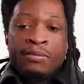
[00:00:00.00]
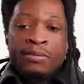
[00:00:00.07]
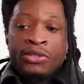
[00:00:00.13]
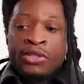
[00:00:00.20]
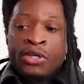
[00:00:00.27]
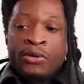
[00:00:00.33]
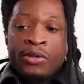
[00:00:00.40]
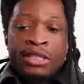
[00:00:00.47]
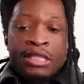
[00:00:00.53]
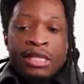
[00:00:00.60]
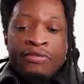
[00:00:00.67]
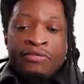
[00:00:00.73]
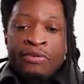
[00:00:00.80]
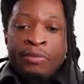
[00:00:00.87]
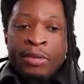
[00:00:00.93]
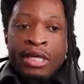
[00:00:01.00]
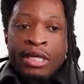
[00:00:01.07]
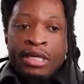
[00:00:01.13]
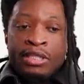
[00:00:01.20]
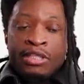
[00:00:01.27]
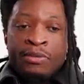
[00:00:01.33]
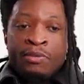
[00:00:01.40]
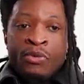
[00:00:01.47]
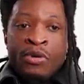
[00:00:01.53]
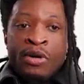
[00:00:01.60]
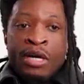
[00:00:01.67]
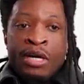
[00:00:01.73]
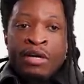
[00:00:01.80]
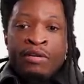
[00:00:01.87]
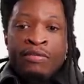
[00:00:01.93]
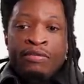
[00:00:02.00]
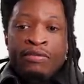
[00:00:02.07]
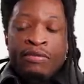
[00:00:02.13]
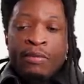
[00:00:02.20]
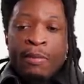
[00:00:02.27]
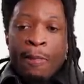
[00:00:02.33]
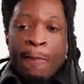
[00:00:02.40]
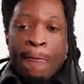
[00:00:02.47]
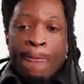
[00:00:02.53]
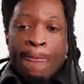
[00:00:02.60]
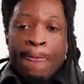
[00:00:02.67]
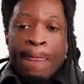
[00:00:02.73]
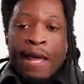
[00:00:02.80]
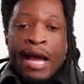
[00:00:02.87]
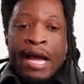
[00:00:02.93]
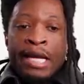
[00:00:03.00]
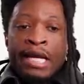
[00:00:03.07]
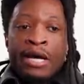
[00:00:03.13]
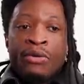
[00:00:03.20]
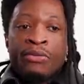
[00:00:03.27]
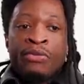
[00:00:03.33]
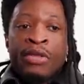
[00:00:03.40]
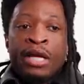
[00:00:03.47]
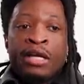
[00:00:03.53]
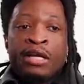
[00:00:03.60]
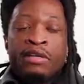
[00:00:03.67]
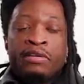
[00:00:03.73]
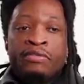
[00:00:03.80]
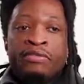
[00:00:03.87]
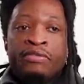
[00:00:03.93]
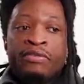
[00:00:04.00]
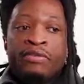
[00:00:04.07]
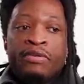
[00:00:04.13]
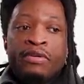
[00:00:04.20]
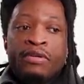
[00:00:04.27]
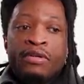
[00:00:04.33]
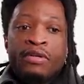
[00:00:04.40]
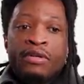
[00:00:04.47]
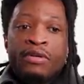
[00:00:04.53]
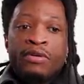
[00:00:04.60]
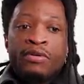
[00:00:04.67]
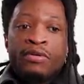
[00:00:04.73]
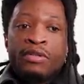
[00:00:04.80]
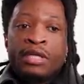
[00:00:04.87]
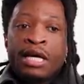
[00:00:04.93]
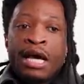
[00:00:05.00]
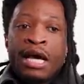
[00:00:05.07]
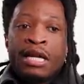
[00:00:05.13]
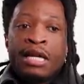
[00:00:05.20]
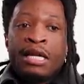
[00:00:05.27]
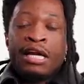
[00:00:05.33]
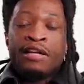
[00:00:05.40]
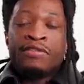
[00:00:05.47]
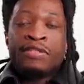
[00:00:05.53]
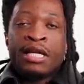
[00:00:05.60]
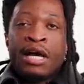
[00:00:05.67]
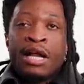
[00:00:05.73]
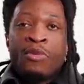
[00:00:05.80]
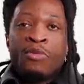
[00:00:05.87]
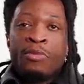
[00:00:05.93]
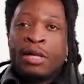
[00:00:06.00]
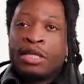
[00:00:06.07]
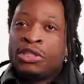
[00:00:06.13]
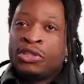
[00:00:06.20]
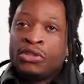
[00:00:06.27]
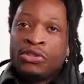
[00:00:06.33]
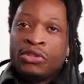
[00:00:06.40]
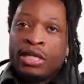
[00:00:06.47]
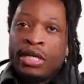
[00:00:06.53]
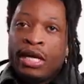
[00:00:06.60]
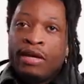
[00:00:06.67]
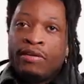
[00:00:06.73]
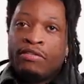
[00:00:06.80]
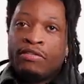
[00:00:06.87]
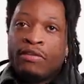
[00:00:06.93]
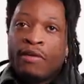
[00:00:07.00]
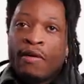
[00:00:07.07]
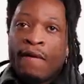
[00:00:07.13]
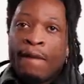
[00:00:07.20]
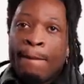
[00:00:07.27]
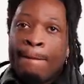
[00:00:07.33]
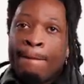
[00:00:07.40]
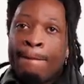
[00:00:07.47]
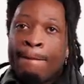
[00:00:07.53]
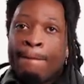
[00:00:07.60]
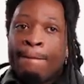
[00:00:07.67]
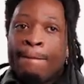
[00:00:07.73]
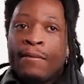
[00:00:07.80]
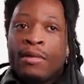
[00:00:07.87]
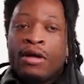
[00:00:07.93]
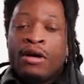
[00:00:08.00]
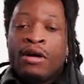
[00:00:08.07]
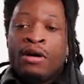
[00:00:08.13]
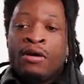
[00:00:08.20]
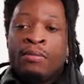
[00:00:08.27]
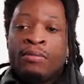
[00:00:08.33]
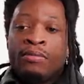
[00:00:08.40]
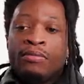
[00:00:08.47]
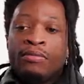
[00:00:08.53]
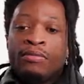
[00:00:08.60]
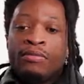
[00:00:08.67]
So it's for me, it's more of, I now think of the kind of lifestyle I want my children to have. Okay.